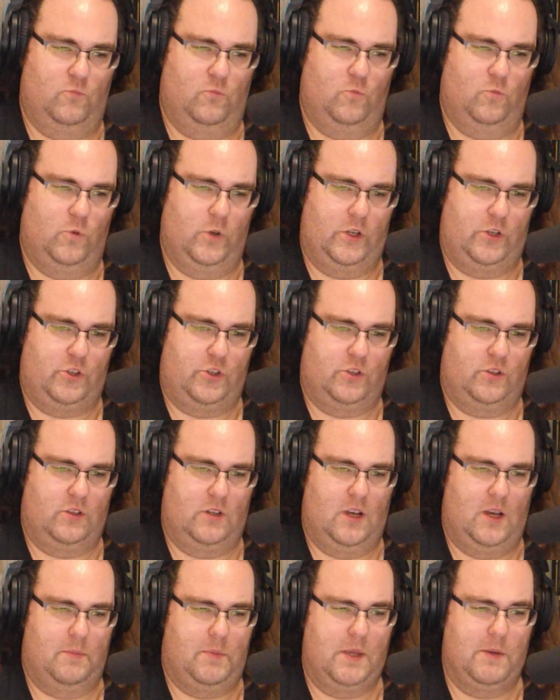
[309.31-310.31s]
which
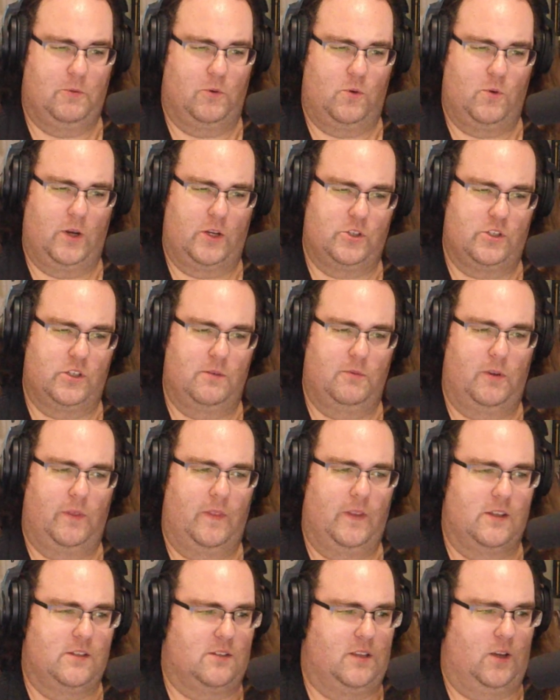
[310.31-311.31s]
people question him on
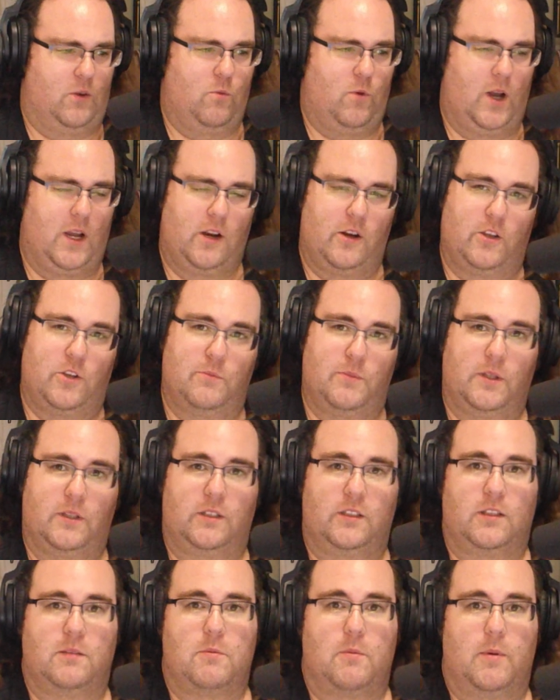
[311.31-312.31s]
this, like, why are you
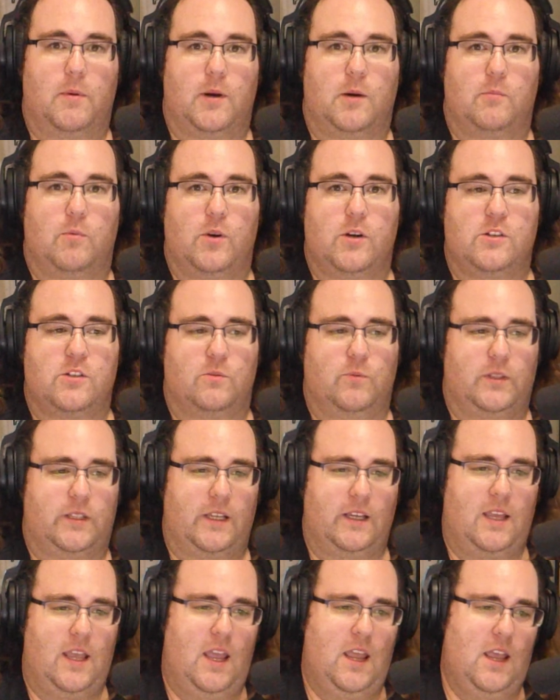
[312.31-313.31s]
building them a better bridge than what they
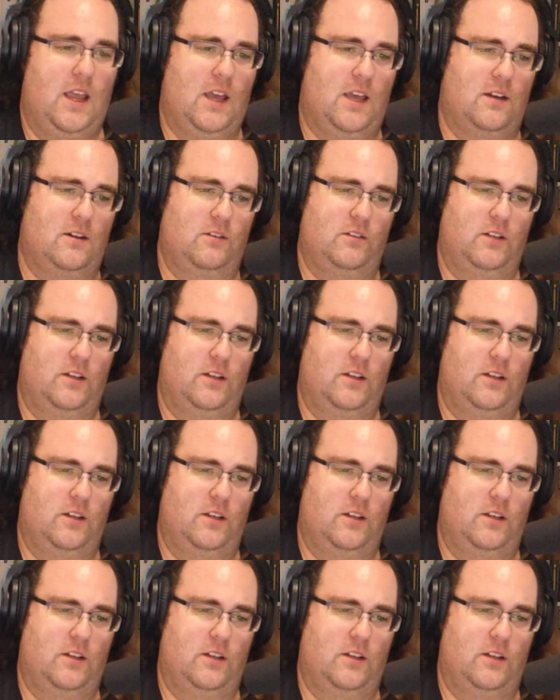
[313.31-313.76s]
can?